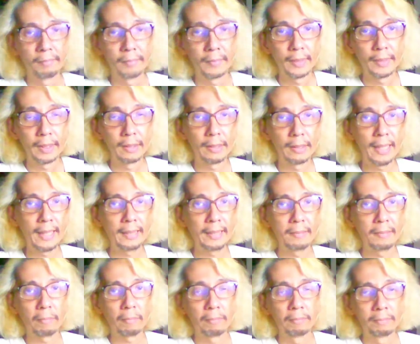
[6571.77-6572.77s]
Right?
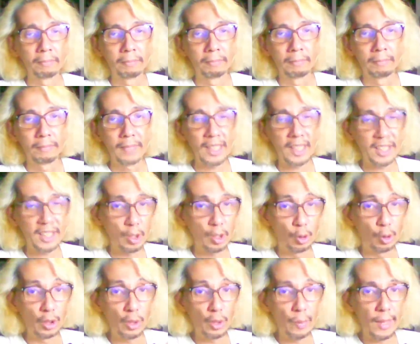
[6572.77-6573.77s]
That's the
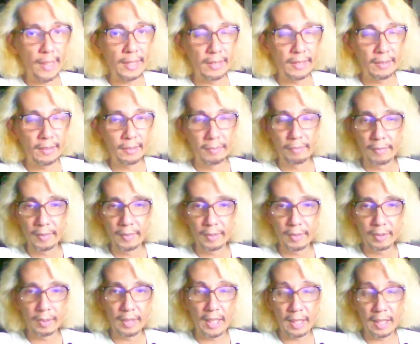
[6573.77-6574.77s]
only way.
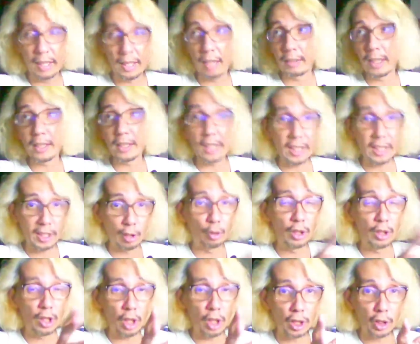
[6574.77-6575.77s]
That's the only
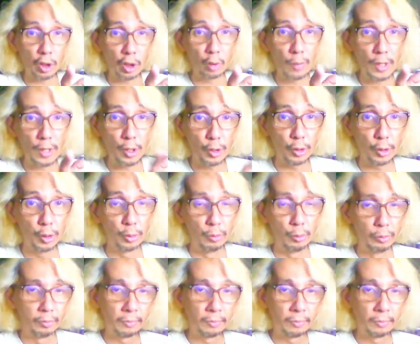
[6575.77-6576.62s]
logical way you should do.